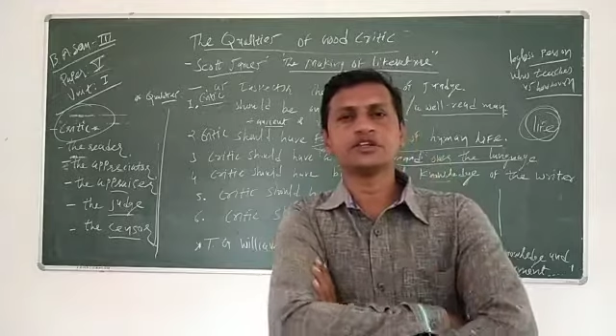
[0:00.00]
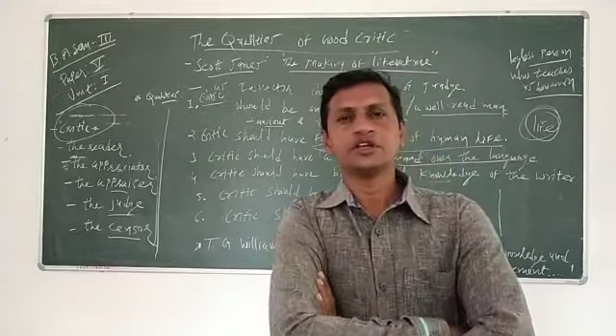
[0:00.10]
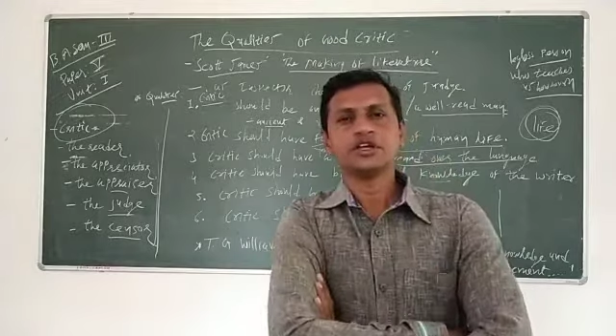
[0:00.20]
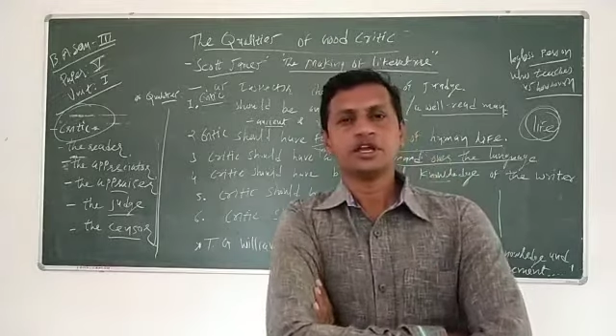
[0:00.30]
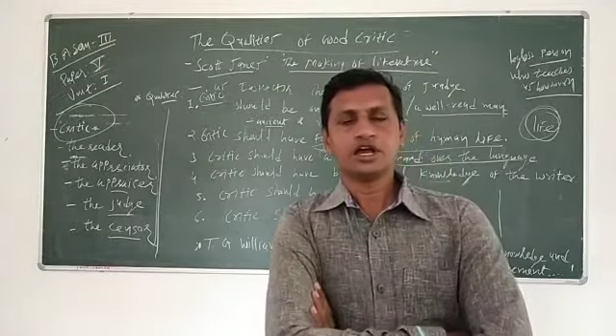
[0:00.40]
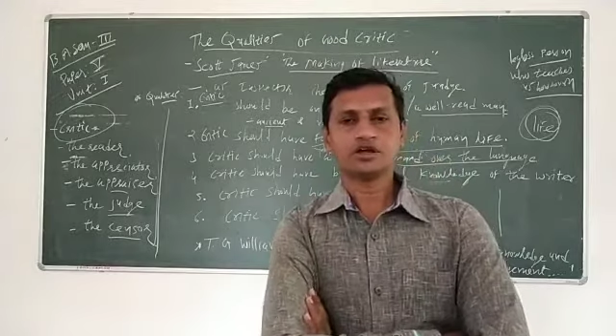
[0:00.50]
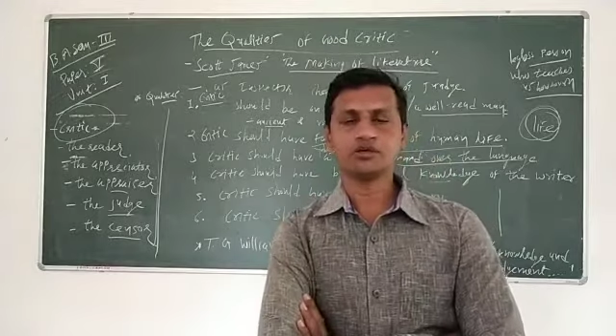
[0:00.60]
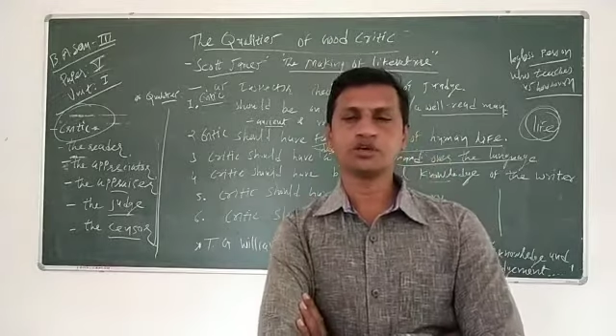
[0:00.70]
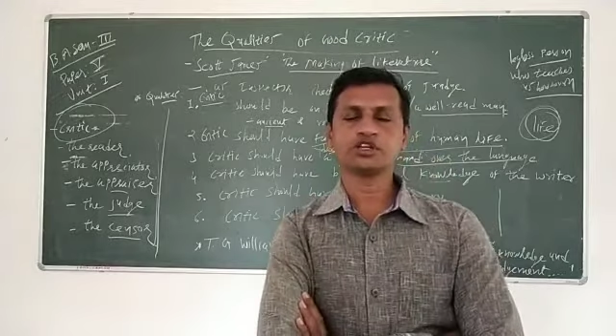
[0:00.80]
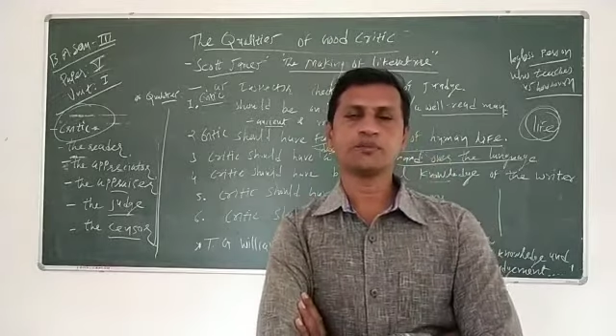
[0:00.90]
Sometimes
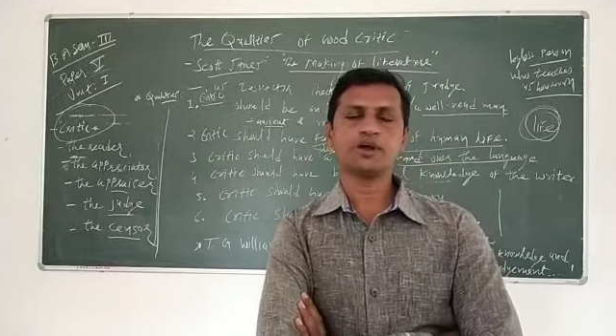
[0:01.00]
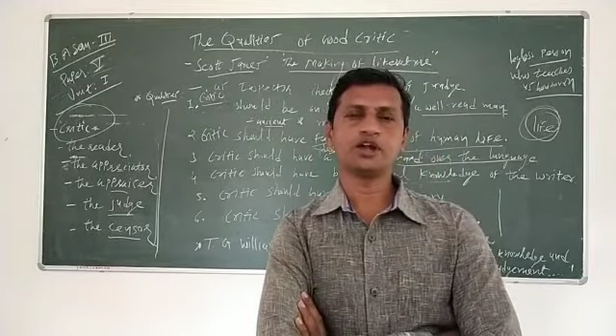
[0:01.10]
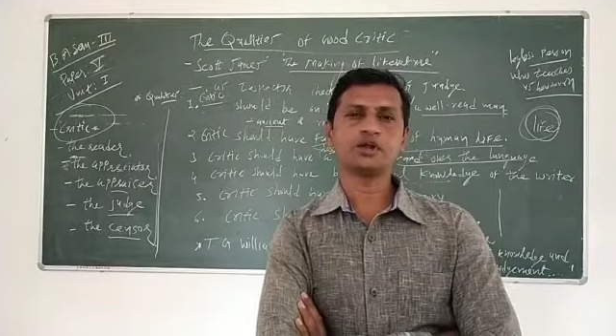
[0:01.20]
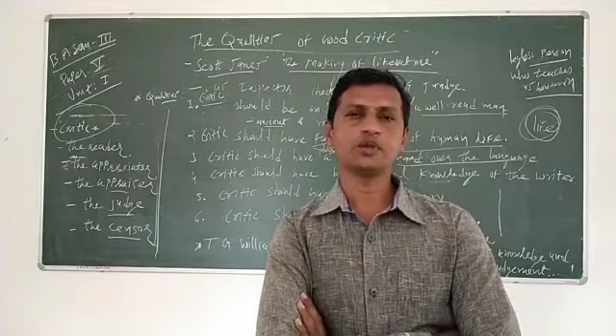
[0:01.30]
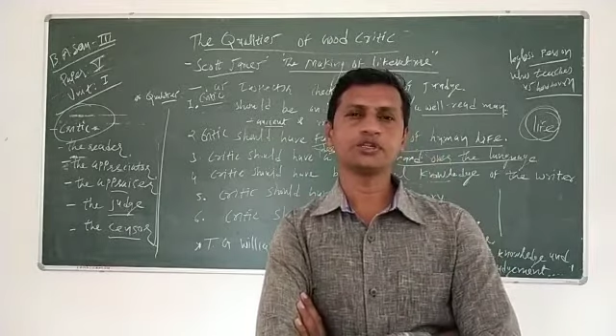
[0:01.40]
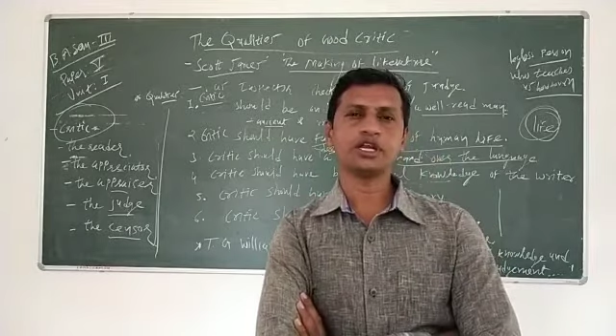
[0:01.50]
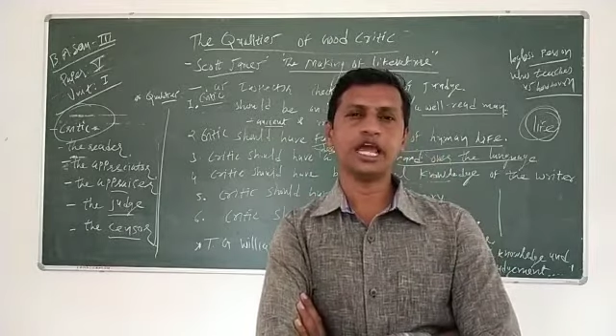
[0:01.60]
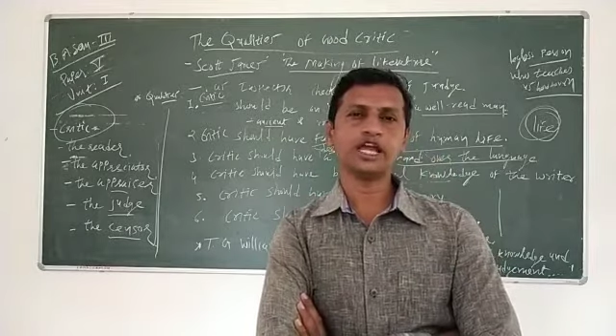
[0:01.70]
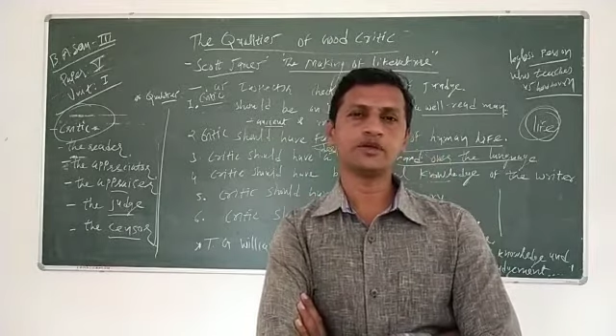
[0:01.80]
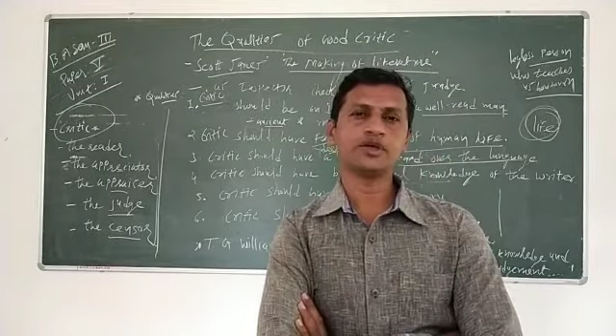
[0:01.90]
use the proper word in the
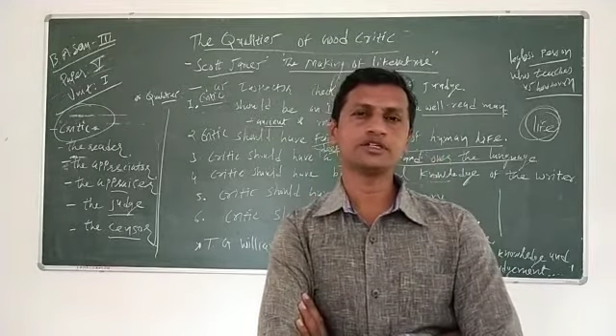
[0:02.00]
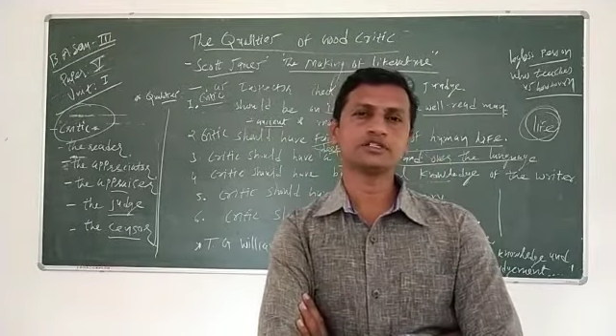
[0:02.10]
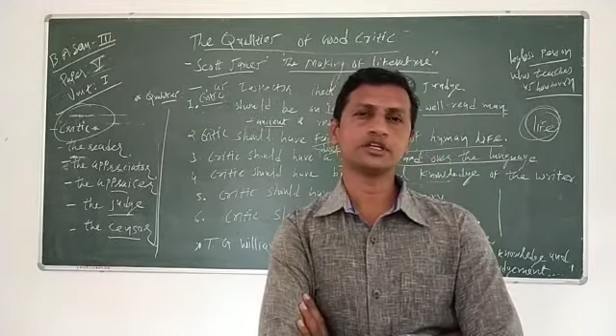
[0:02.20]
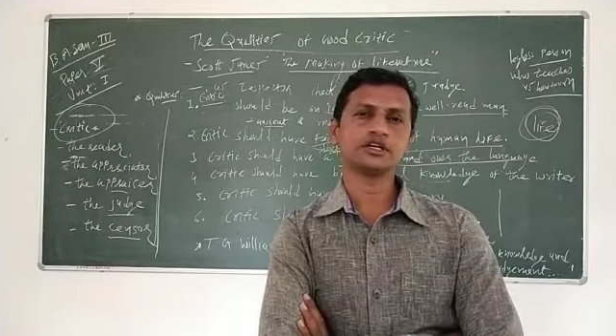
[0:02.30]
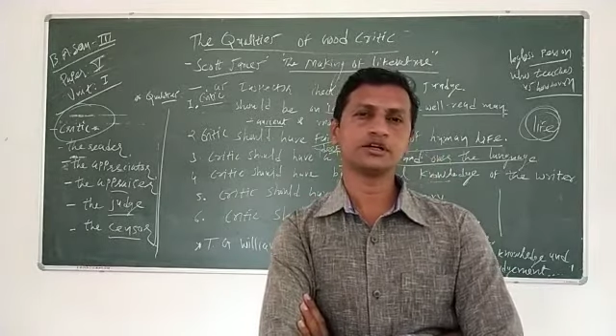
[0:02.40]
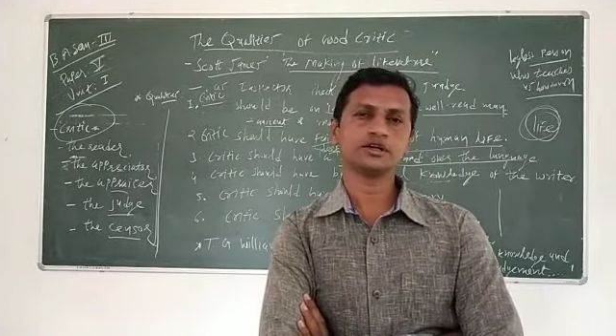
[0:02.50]
proper language.